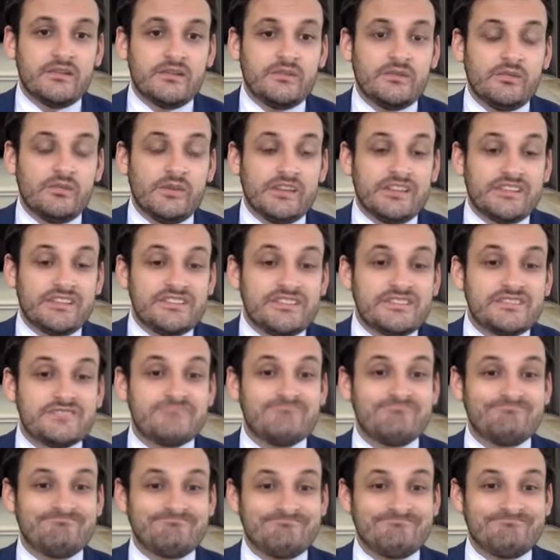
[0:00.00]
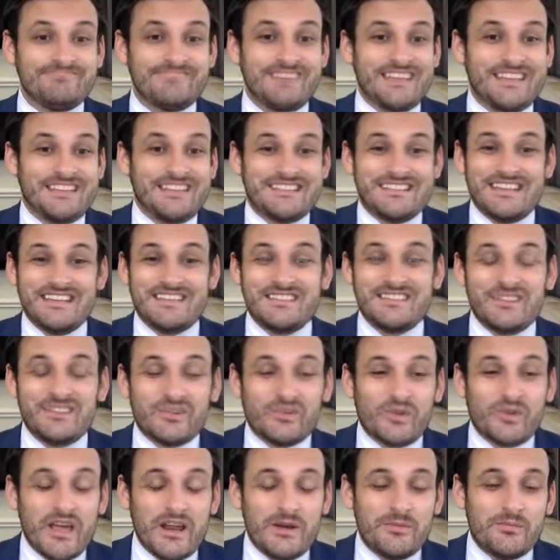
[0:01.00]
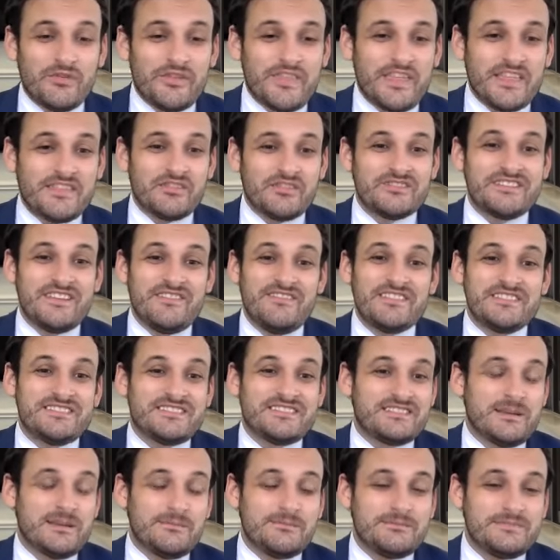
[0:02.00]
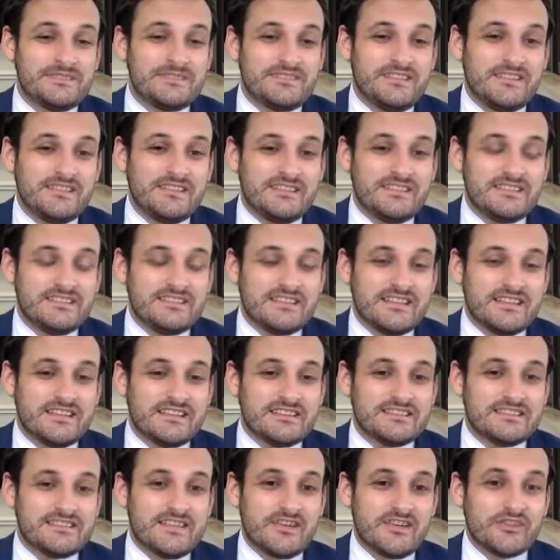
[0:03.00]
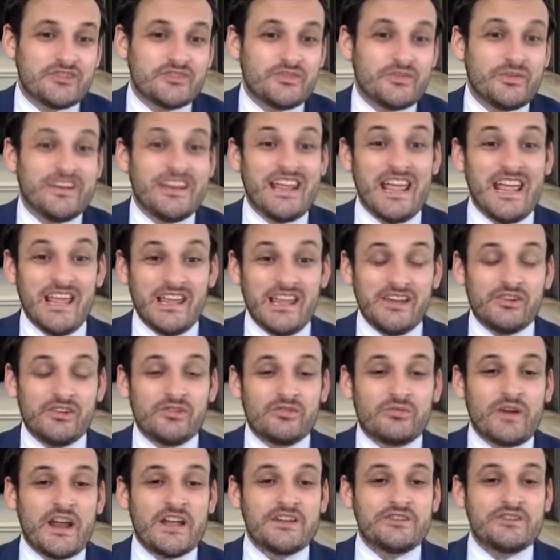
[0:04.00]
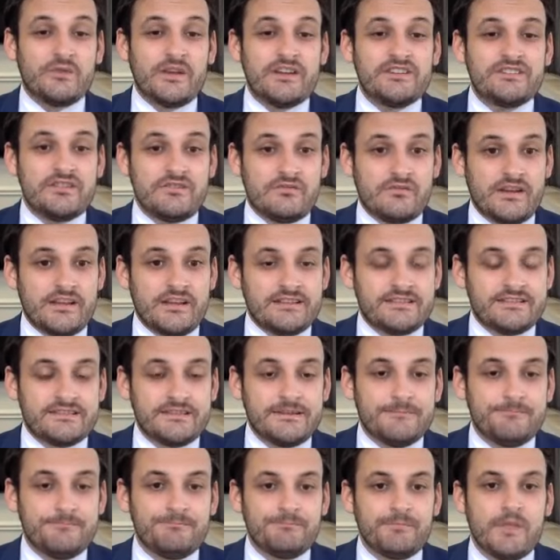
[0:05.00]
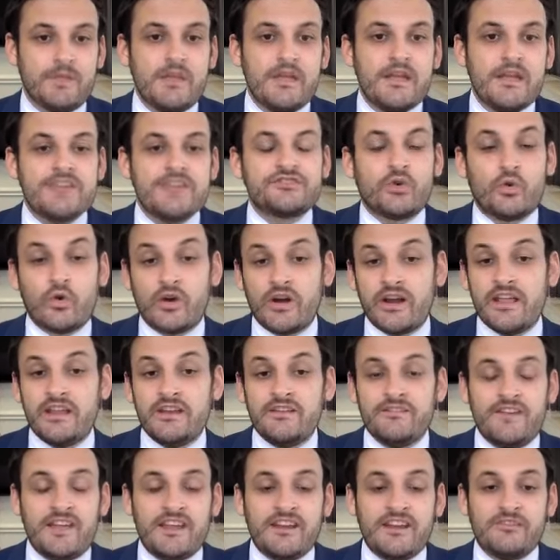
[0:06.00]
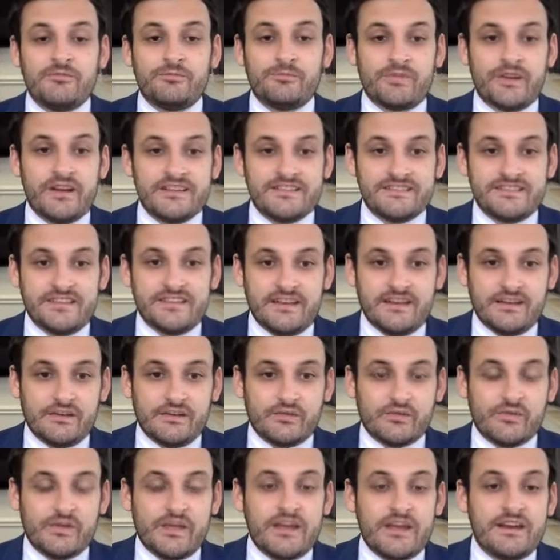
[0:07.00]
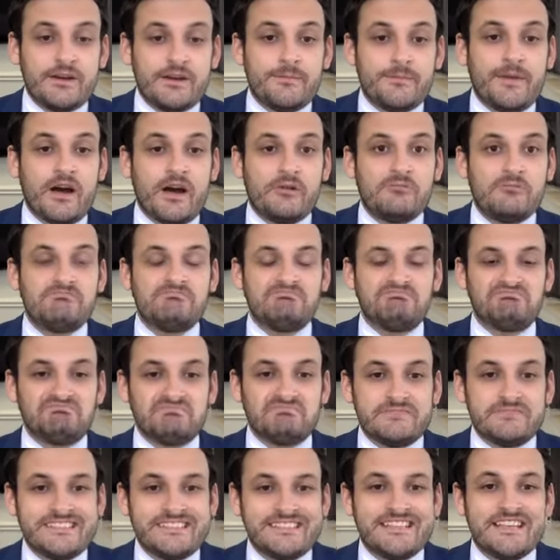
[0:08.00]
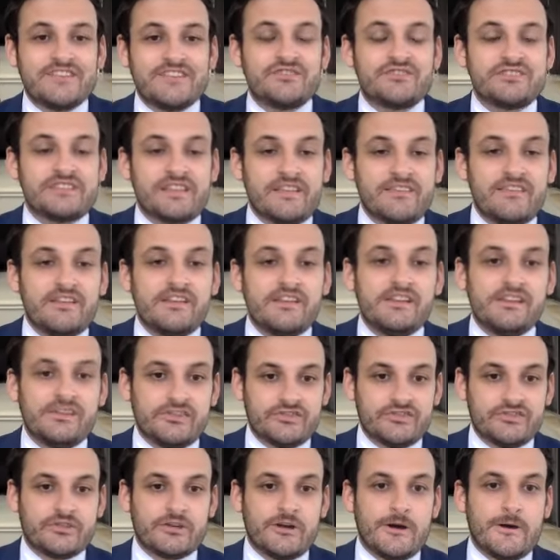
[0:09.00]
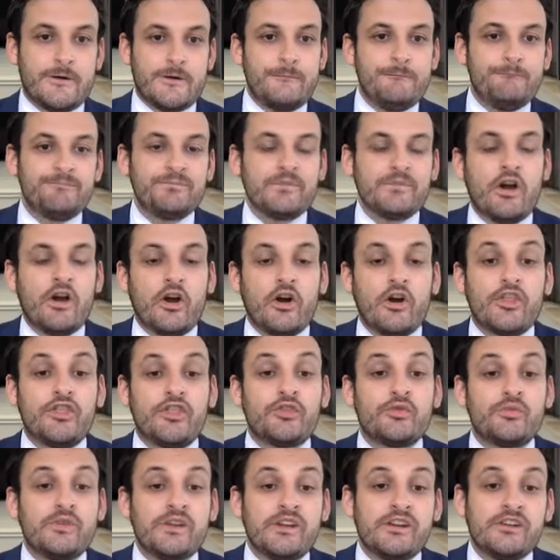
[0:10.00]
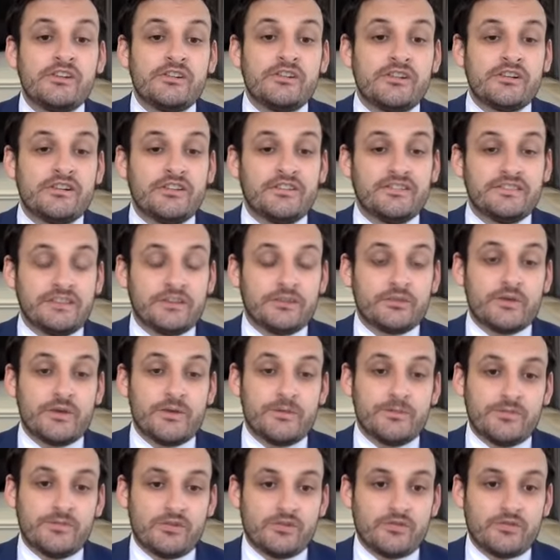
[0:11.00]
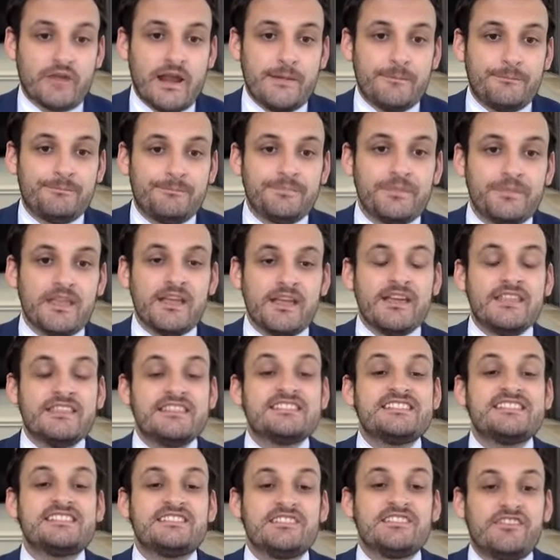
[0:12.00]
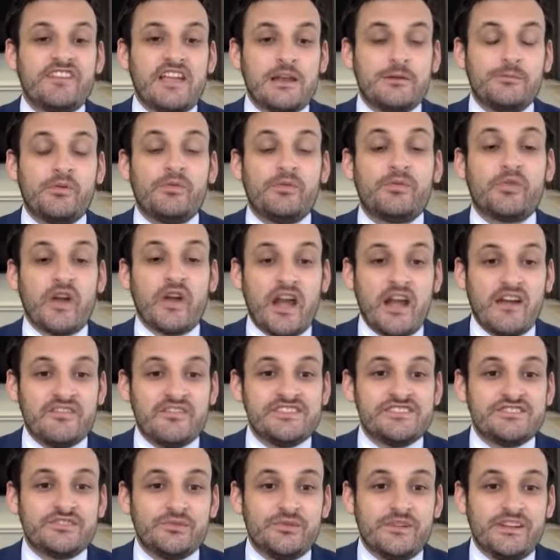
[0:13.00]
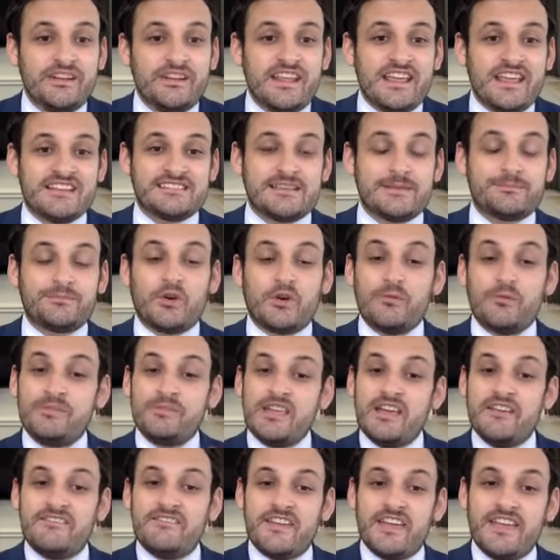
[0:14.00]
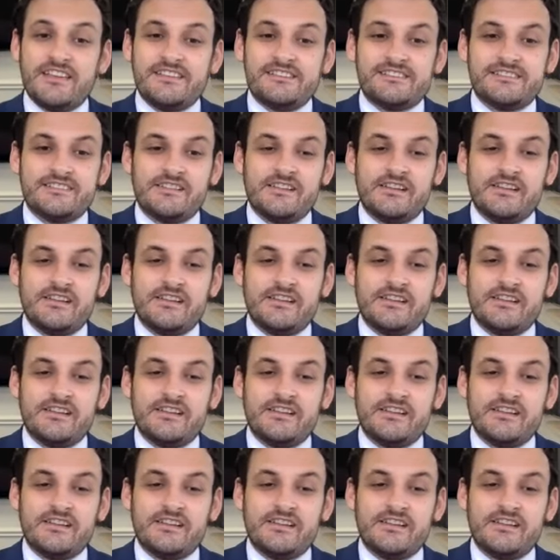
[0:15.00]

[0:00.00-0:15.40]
which it's incredible that there's even some statistics that are showing 8-year graduation rates. So our innovative president created about 6 or 7 years ago our 3-year degree program. This is available for every student except our BFAs,